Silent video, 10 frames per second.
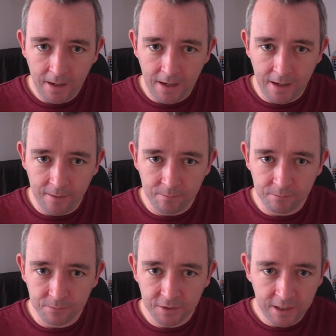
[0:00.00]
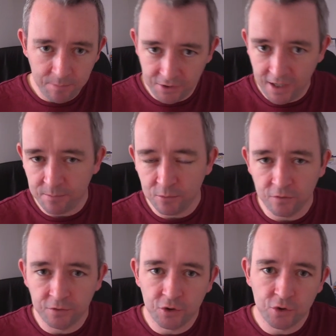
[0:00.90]
um, keeping the head
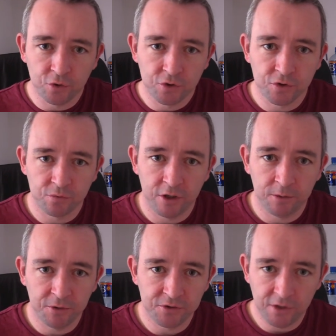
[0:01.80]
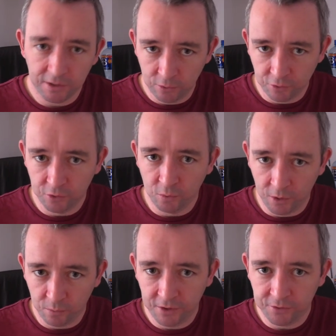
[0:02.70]
moving at junctions and roundabouts, not looking the
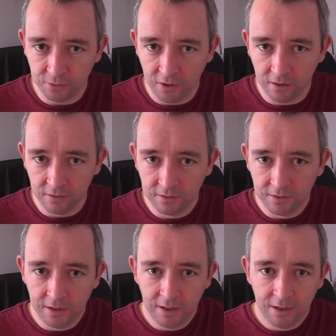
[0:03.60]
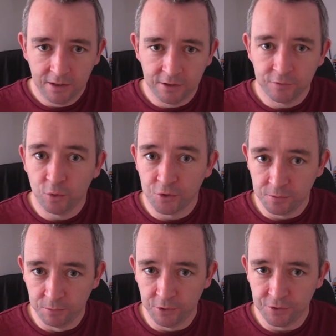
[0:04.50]
one way too long, and of course
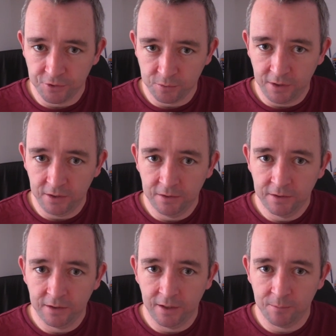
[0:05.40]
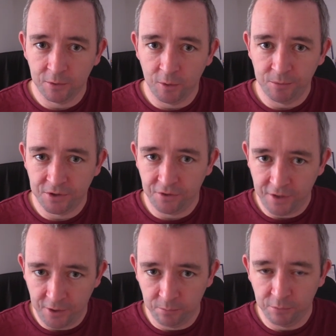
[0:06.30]
the mirrors as well. Um, it comes under
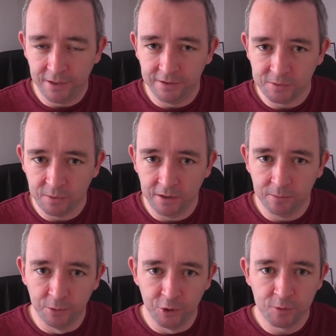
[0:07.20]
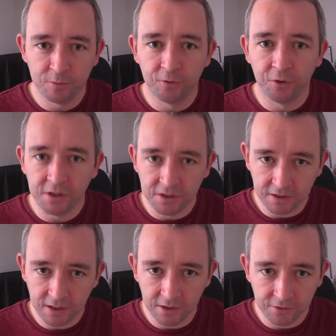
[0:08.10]
that umbrella as well. Mirrors before you
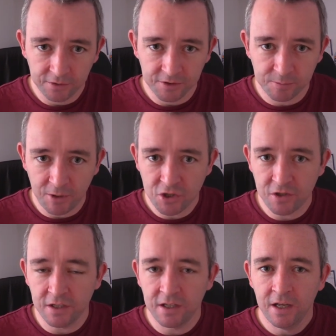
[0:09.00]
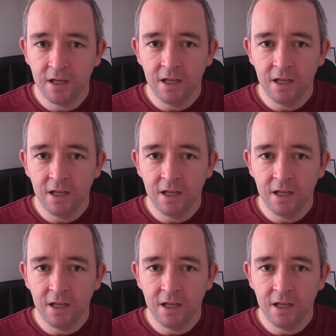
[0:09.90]
indicate, especially